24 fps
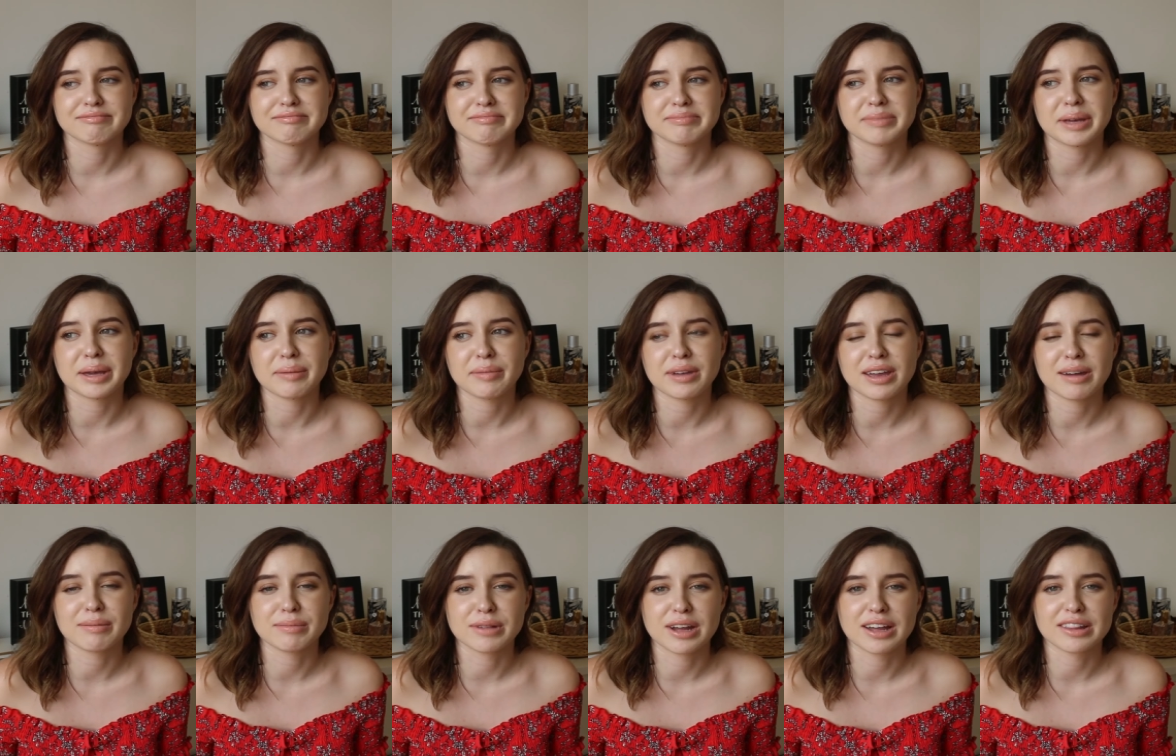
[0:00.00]
maybe
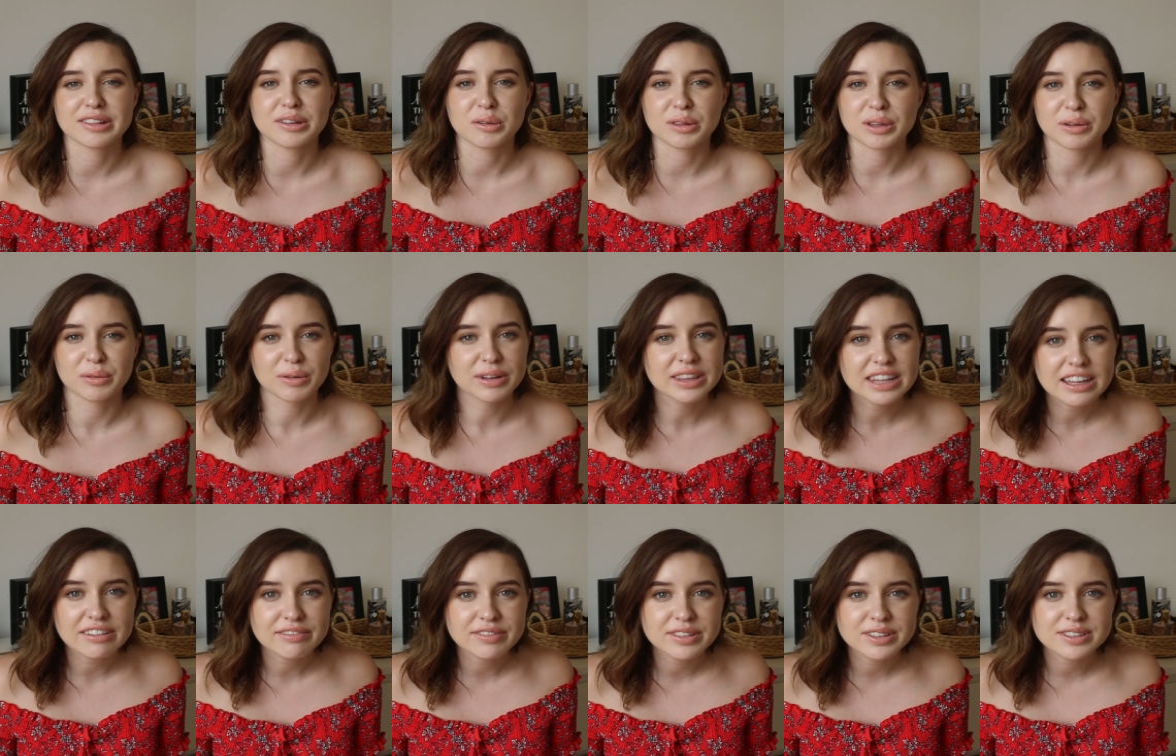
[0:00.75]
I'm not the only one
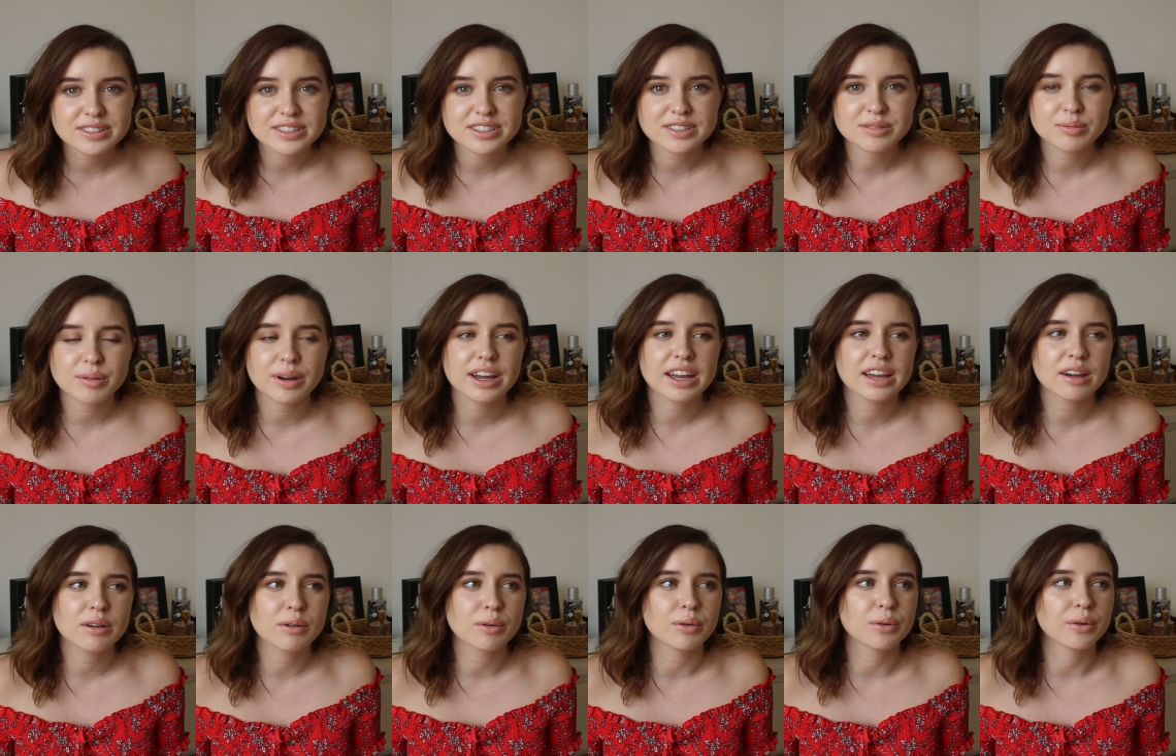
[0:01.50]
that feels this
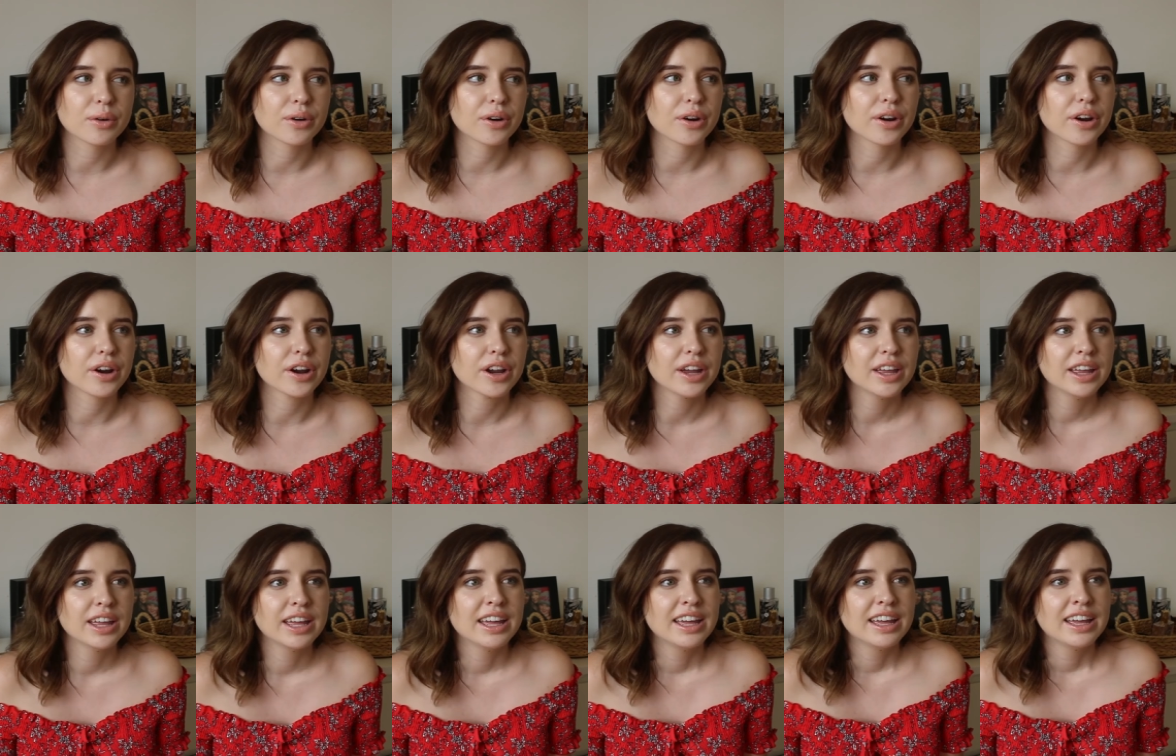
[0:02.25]
way, or
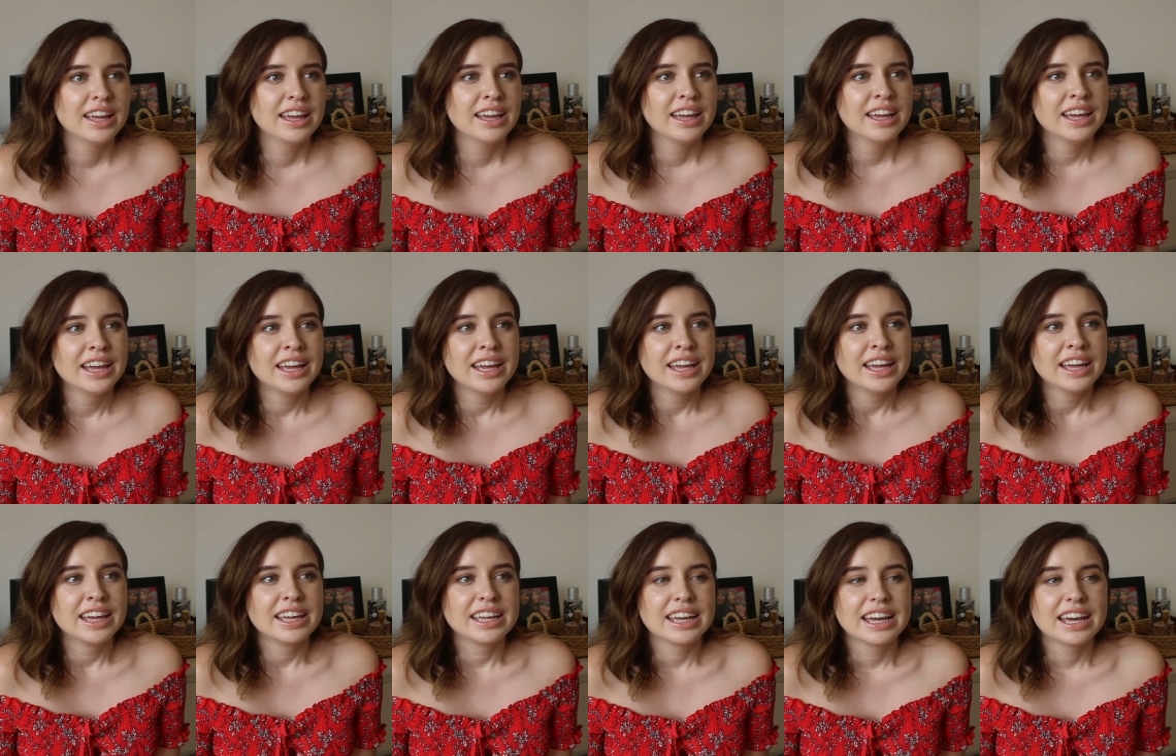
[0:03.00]

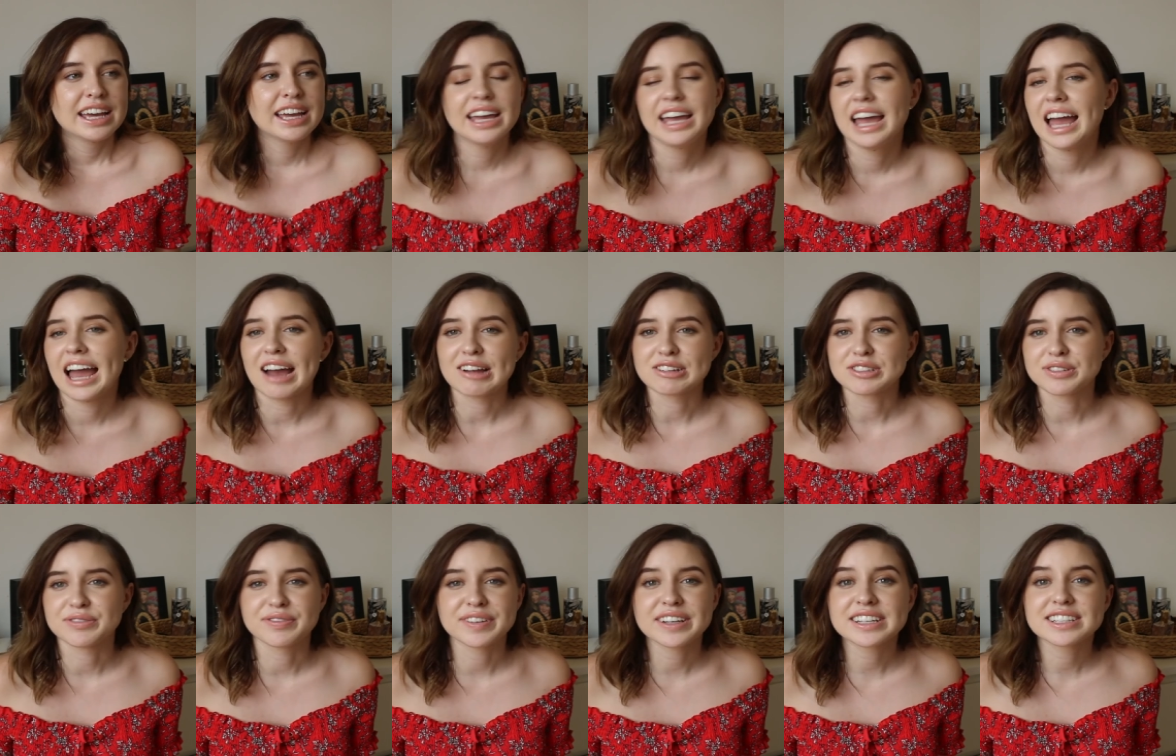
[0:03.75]
how
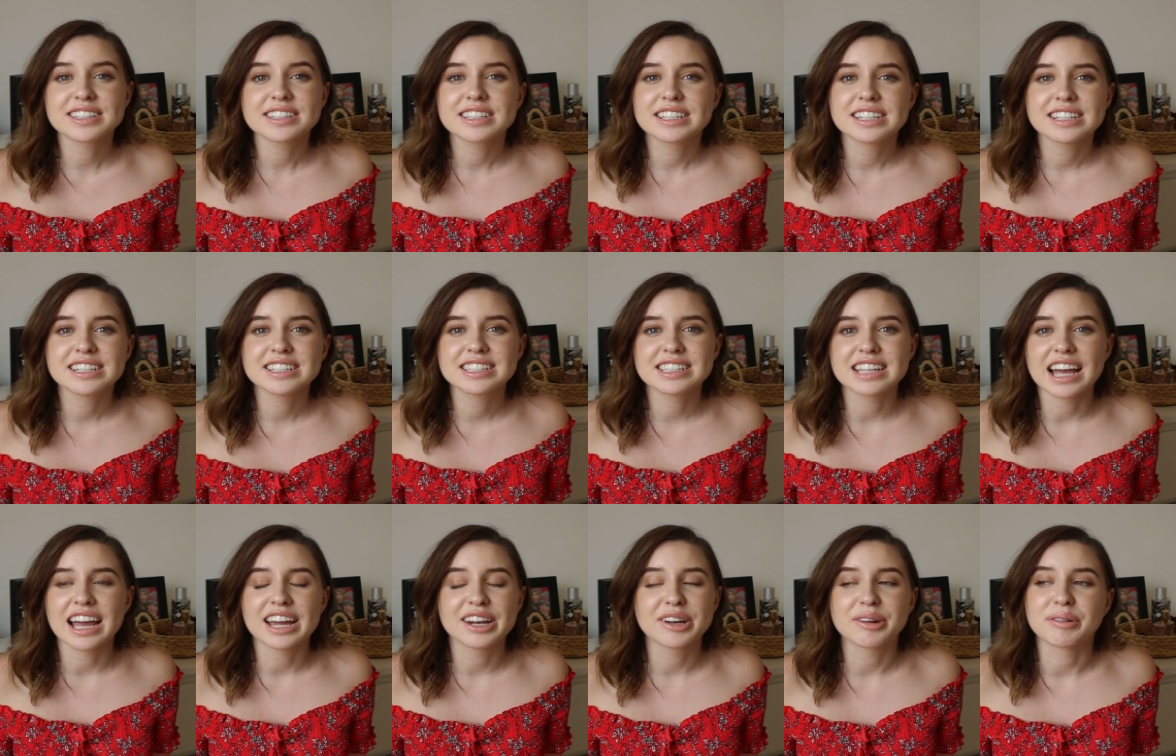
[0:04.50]
to fix this,
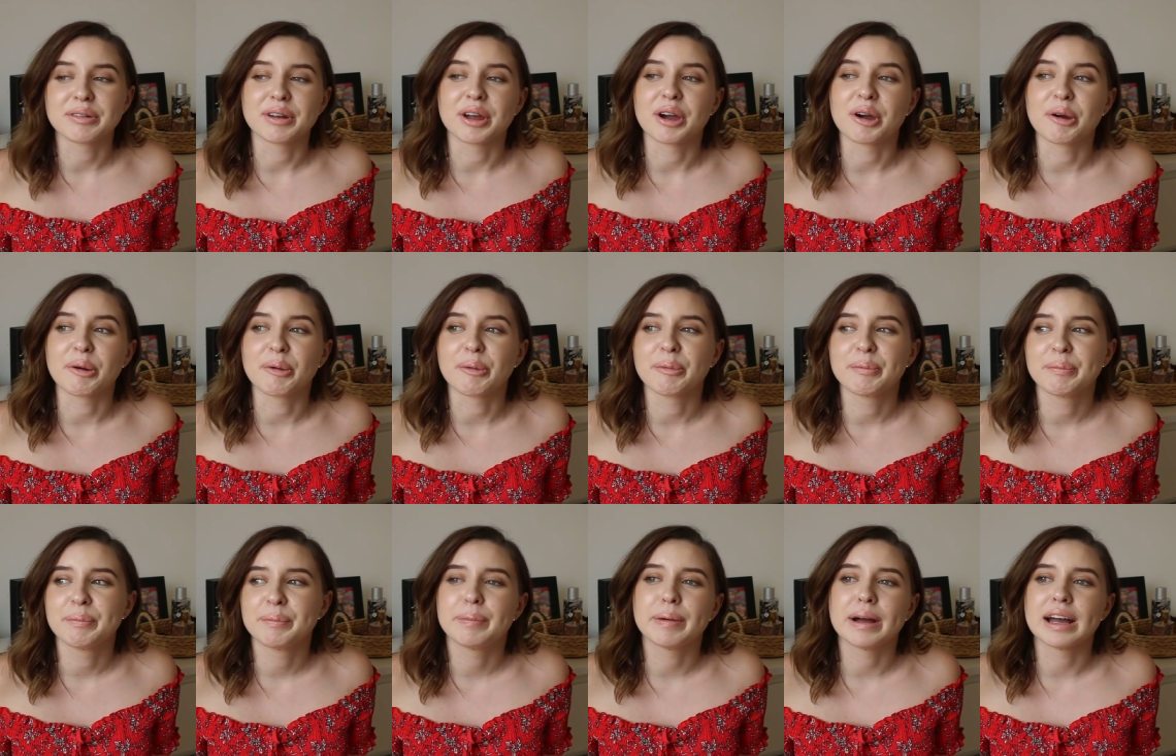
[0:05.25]
I don't
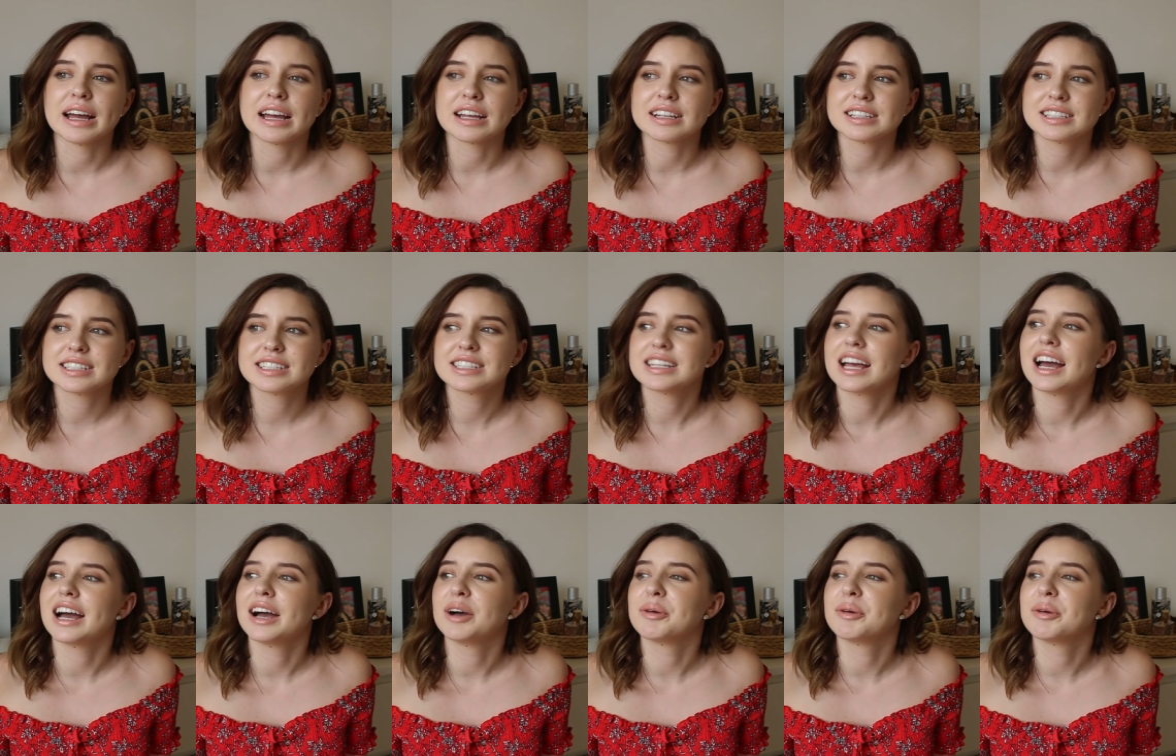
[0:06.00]
know. But